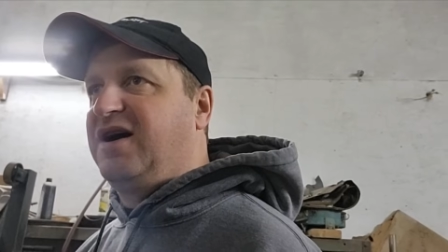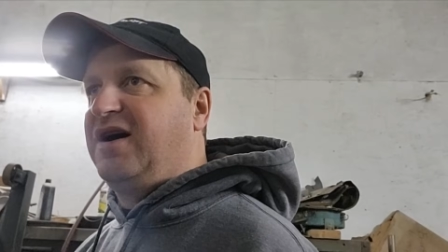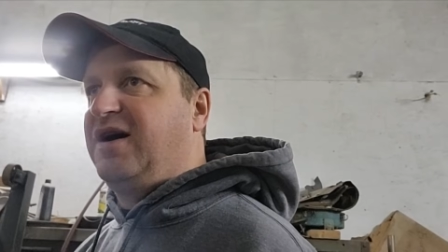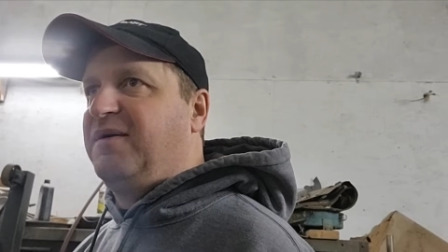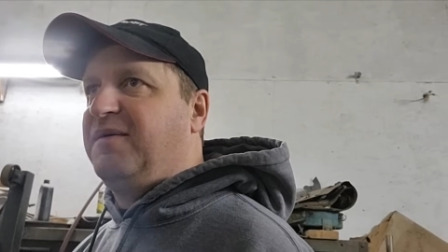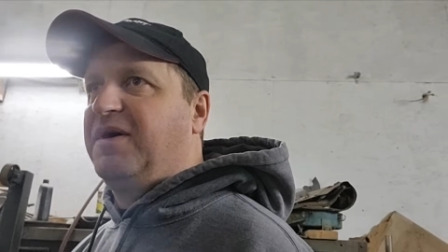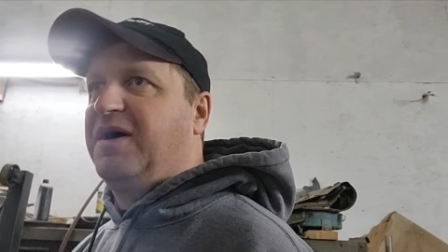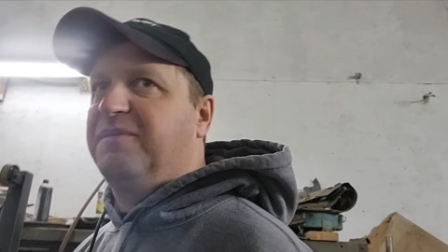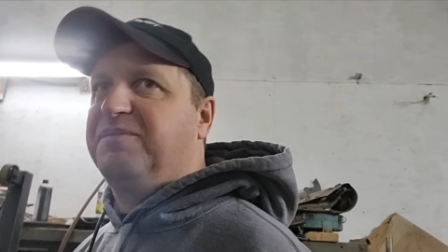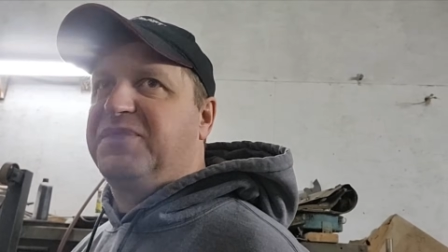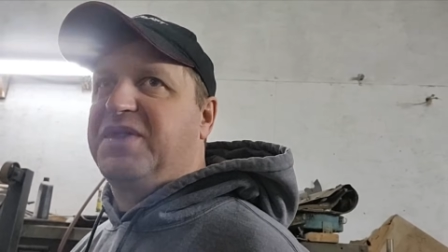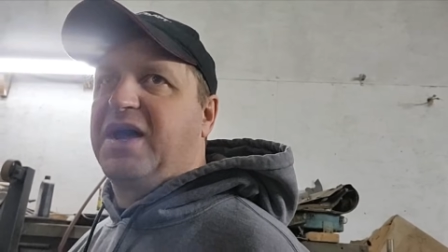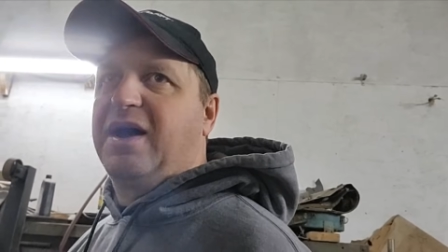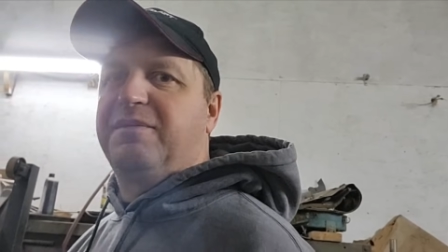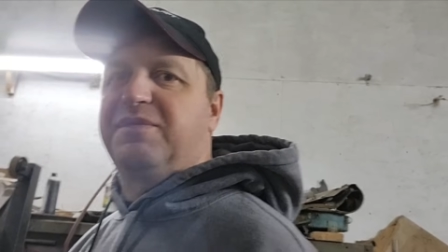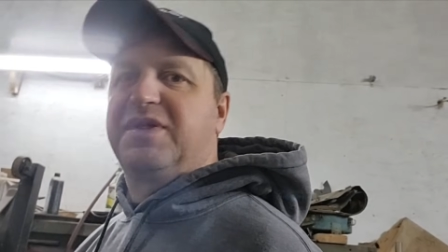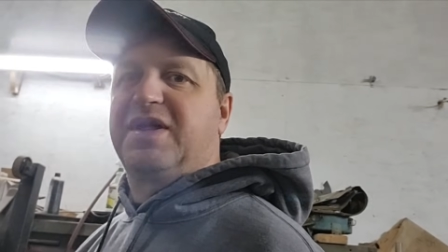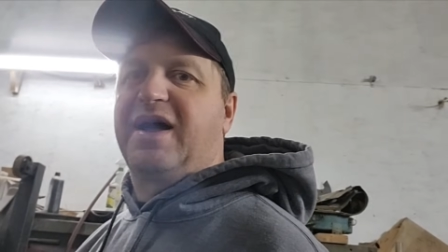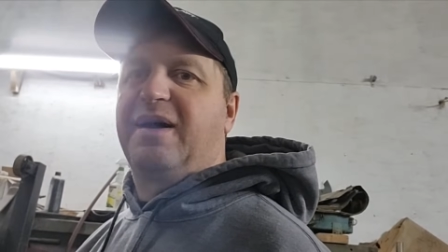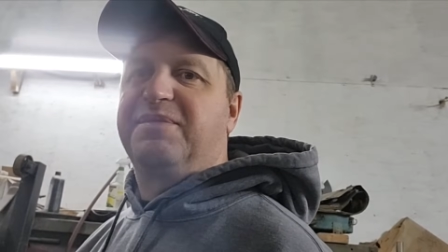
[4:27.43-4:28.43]
I'm
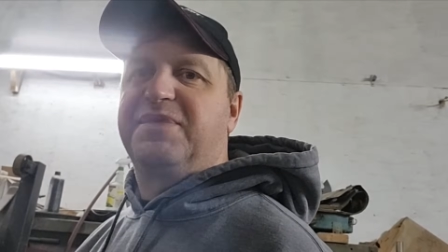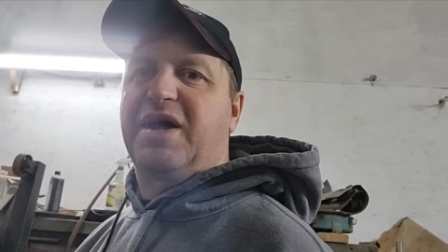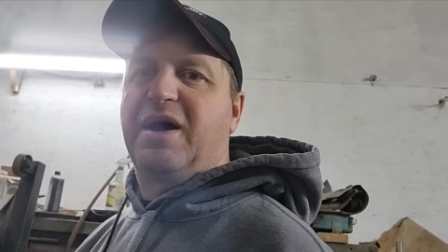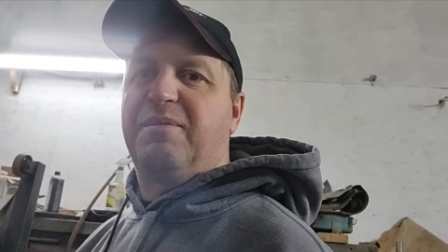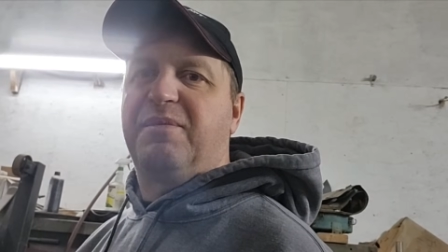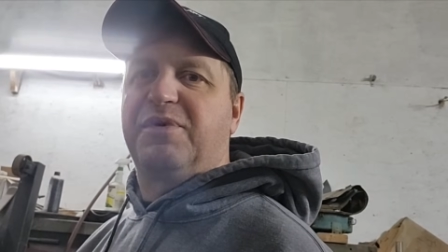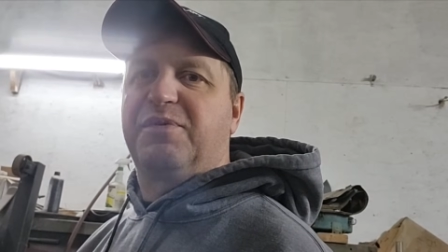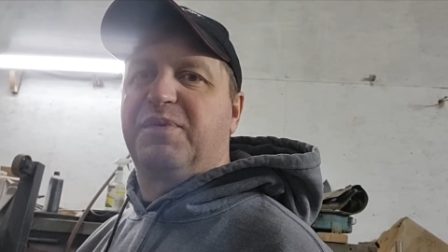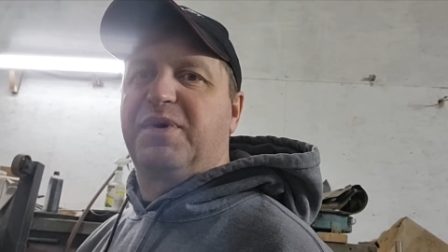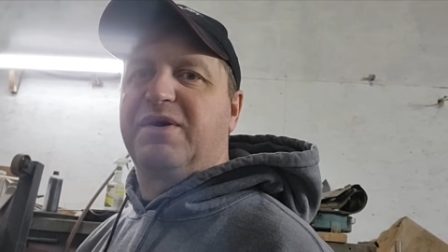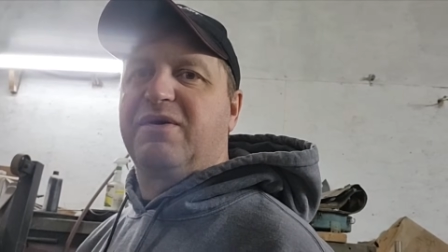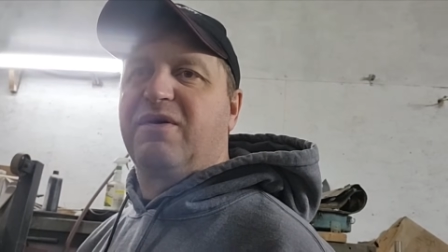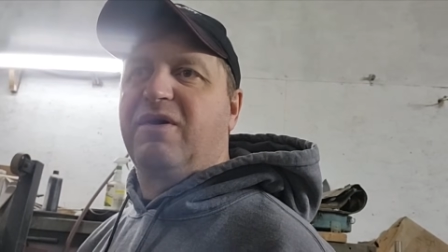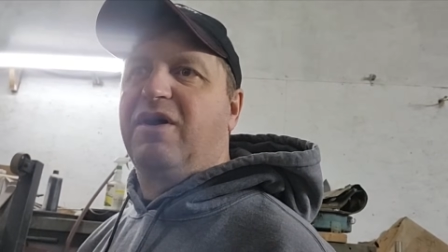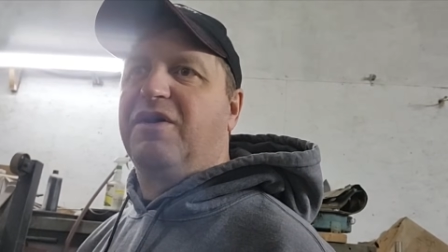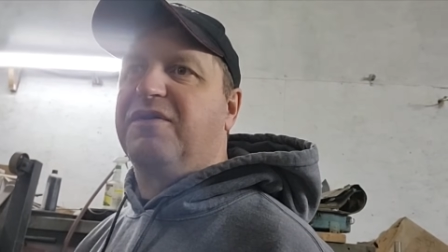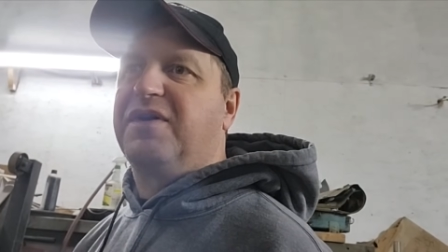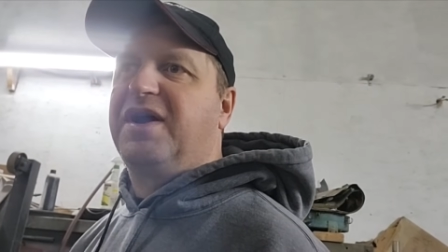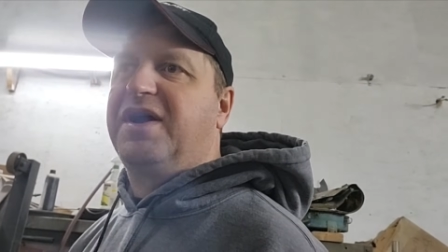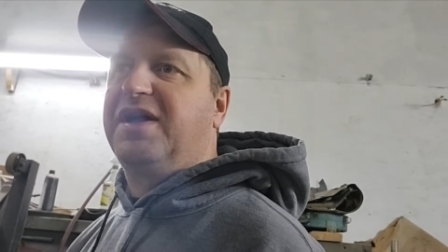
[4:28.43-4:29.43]
done with
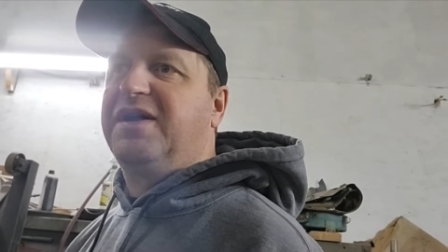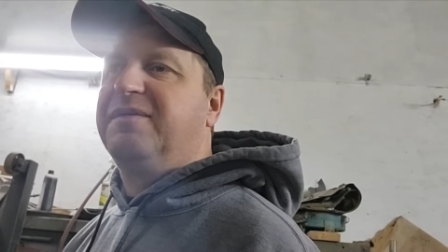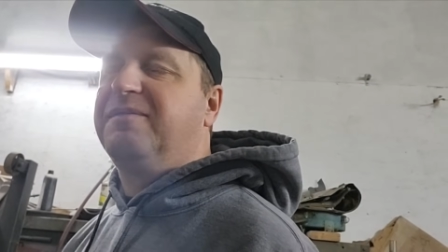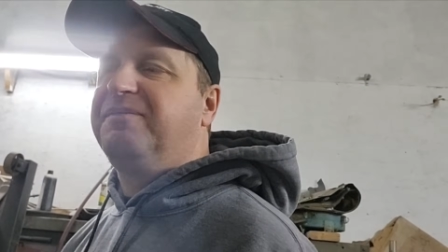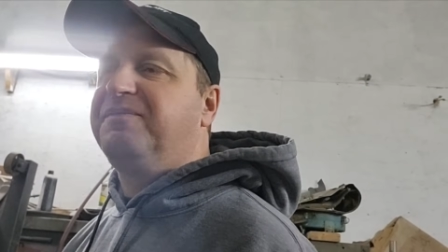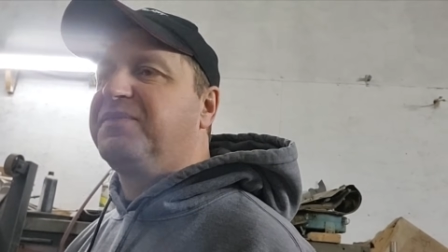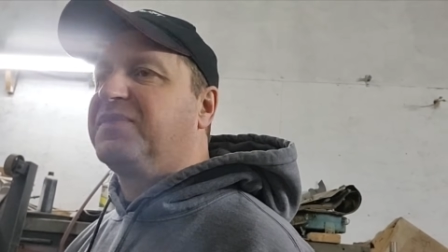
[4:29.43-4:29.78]
winter already.